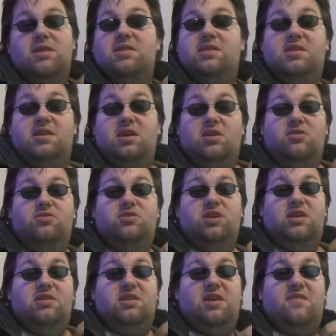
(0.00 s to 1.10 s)
You know,
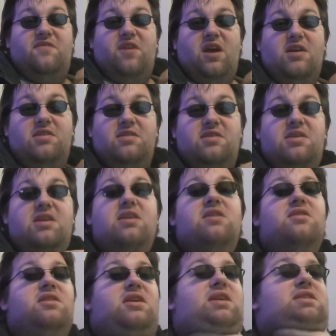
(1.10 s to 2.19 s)
they find
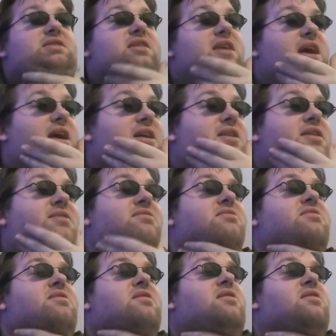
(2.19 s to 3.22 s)
the kid dead, and